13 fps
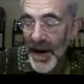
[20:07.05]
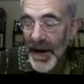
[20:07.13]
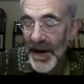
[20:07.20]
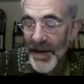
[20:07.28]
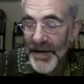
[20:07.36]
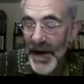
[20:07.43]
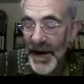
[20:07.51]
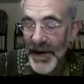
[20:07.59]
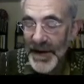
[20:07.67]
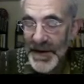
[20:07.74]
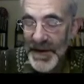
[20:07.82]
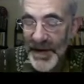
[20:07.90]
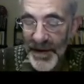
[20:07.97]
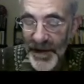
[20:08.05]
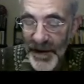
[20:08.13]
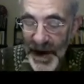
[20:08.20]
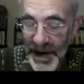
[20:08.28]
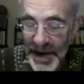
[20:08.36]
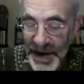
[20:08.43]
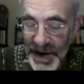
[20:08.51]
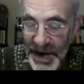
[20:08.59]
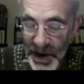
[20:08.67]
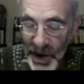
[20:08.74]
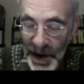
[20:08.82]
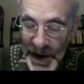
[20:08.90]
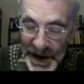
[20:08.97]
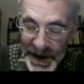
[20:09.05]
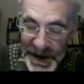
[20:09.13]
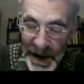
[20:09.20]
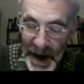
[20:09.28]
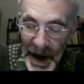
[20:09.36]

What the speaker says: invariants of various degrees.